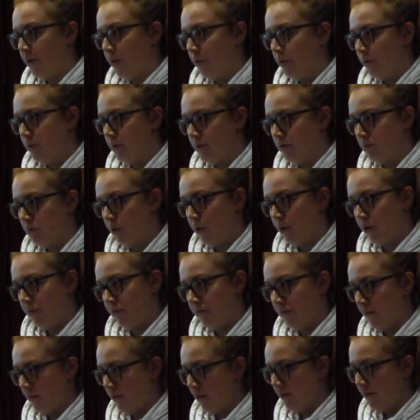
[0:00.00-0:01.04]
owns more than
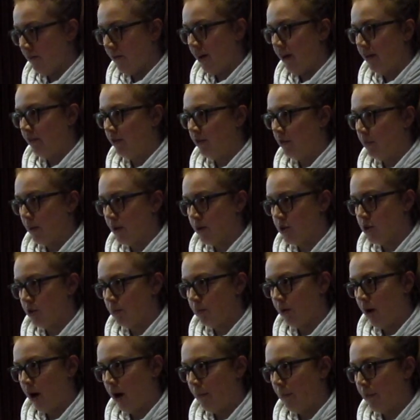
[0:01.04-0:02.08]
55 commercial
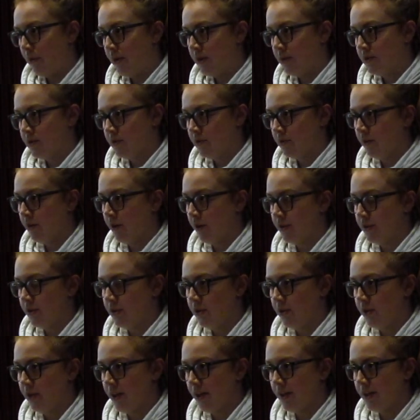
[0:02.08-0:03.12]
properties across the
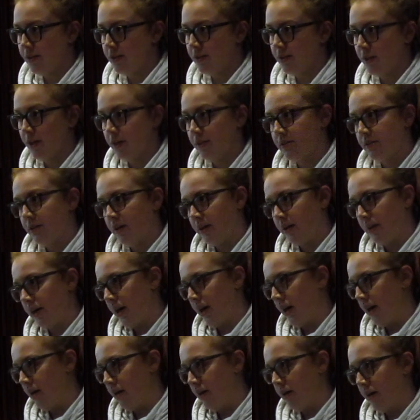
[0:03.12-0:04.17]
United States and
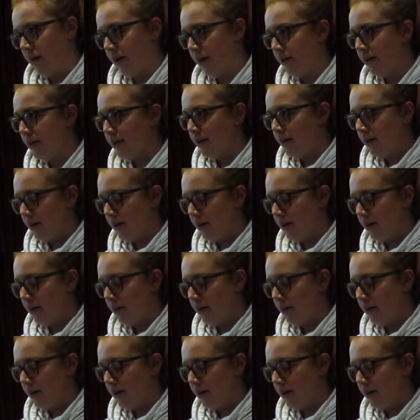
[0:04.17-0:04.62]
Canada,